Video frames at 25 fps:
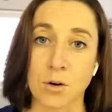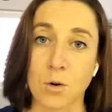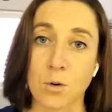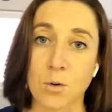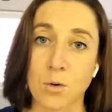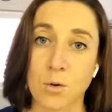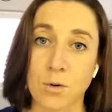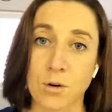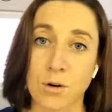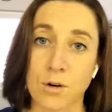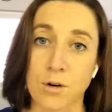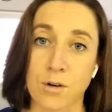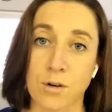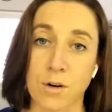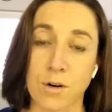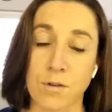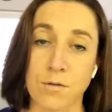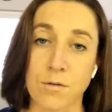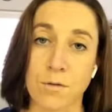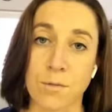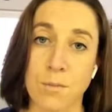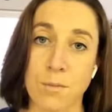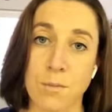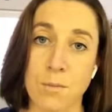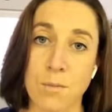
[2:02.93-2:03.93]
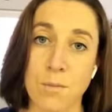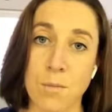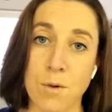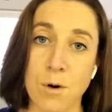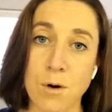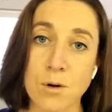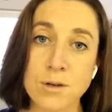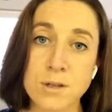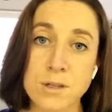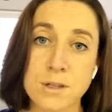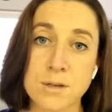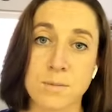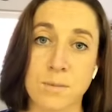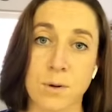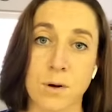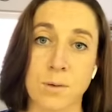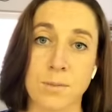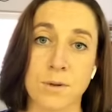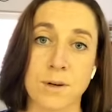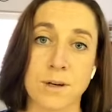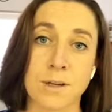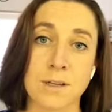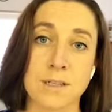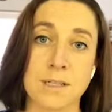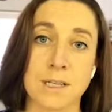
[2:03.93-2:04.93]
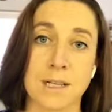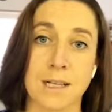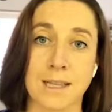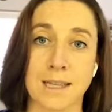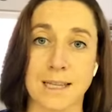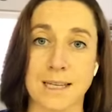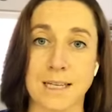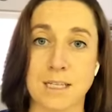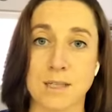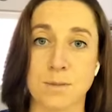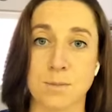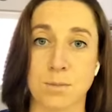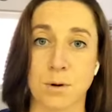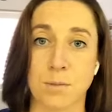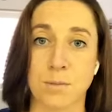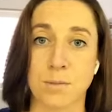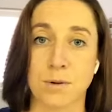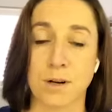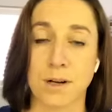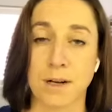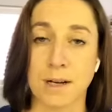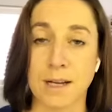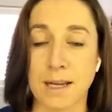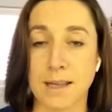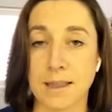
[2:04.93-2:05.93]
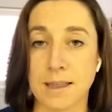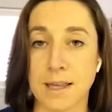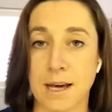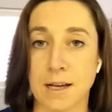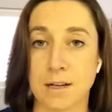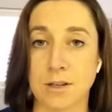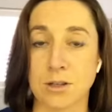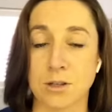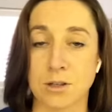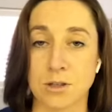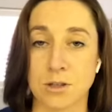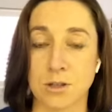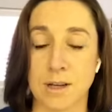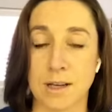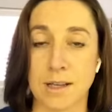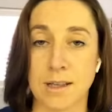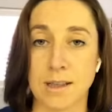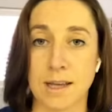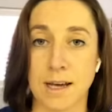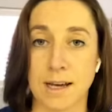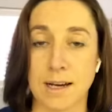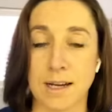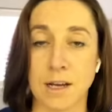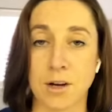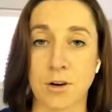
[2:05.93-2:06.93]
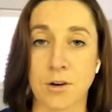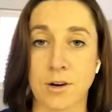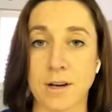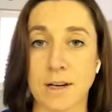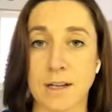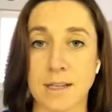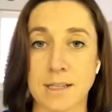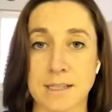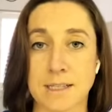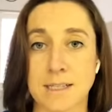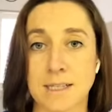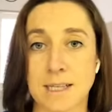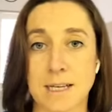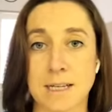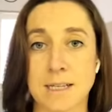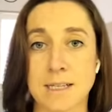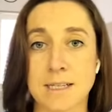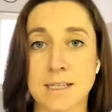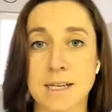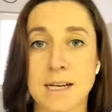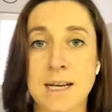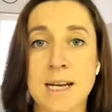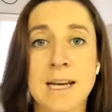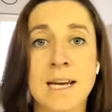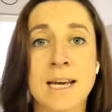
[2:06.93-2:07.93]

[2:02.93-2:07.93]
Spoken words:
order of most prominent to least prominent in that ingredients list.